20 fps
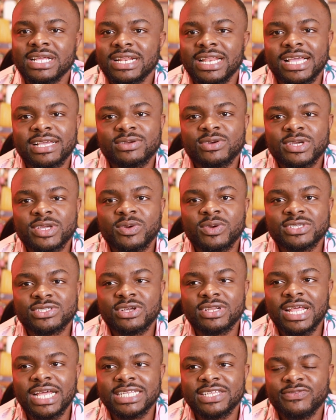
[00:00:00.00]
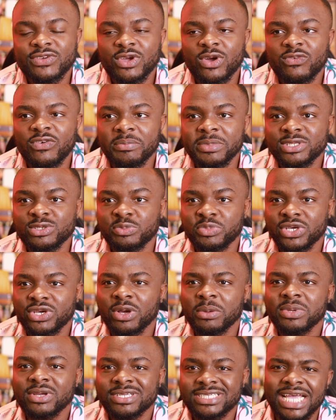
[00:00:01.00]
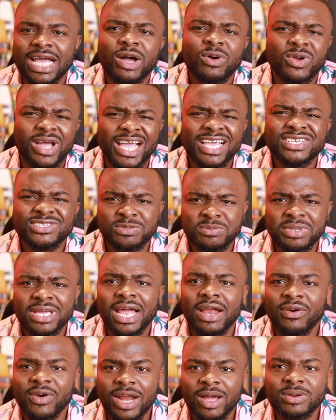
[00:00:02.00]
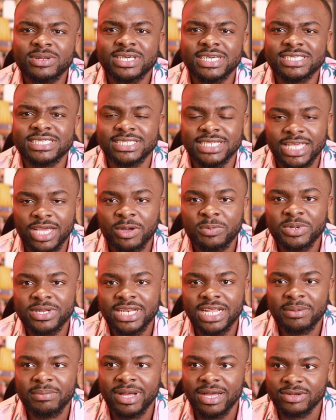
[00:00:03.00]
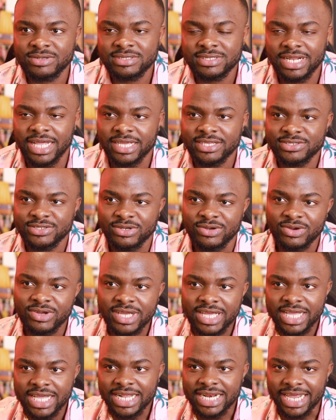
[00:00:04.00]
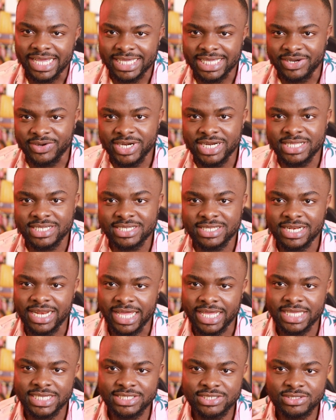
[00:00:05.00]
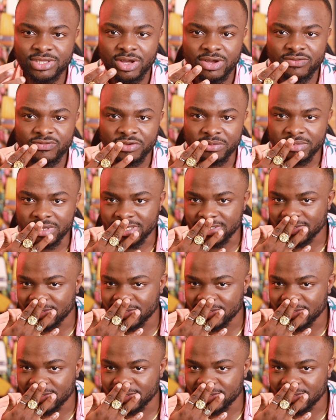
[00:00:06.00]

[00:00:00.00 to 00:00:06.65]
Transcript: Like cooking was not that difficult for me to pick up because I used to be around kitchen helping them out, like so, like it really like it stuck for me.